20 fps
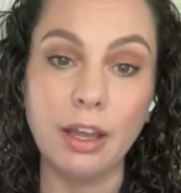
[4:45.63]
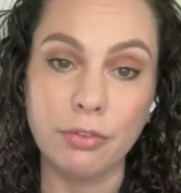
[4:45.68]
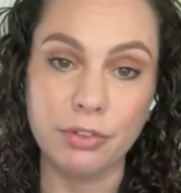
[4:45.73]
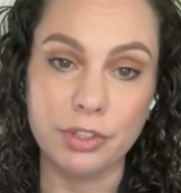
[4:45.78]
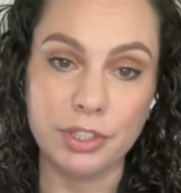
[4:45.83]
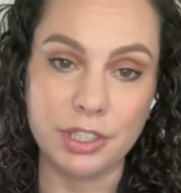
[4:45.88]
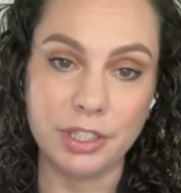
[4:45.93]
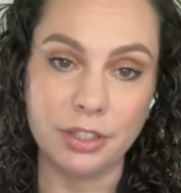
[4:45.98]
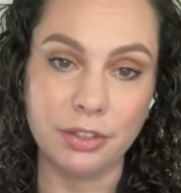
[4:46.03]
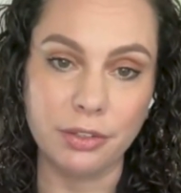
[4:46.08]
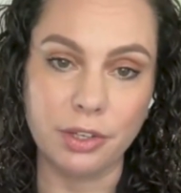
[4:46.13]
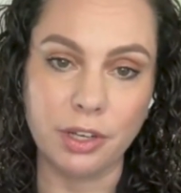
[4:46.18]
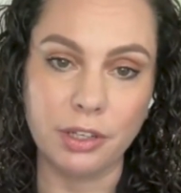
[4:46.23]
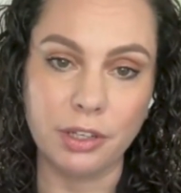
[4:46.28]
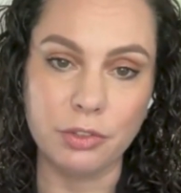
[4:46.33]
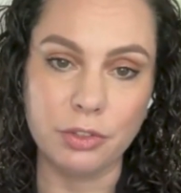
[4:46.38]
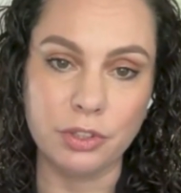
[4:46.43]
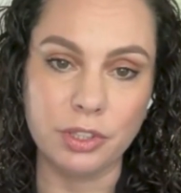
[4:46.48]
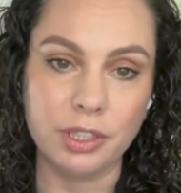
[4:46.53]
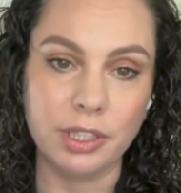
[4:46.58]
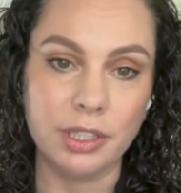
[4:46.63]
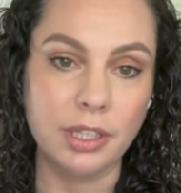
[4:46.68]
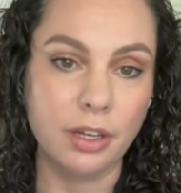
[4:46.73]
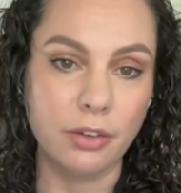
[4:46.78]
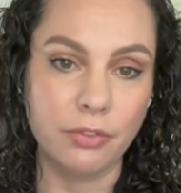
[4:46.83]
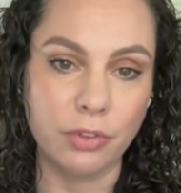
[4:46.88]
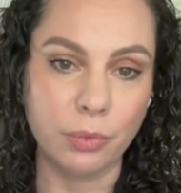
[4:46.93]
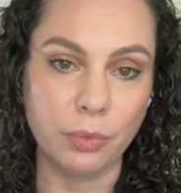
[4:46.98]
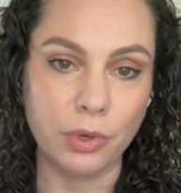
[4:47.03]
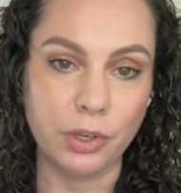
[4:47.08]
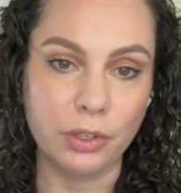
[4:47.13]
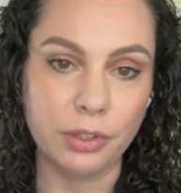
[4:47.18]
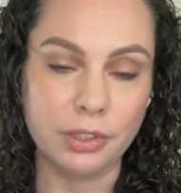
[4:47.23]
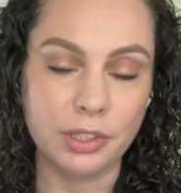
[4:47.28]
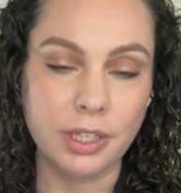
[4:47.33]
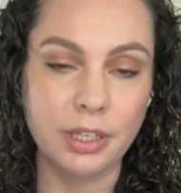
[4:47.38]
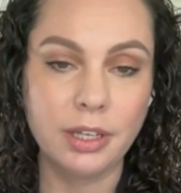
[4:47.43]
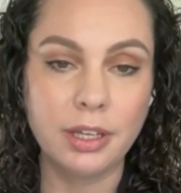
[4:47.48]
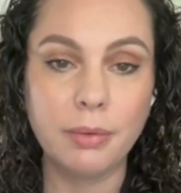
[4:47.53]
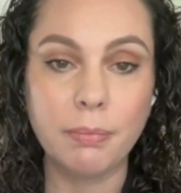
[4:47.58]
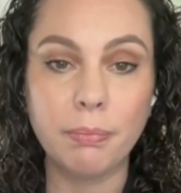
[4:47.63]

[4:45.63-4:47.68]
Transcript: every single country of the world.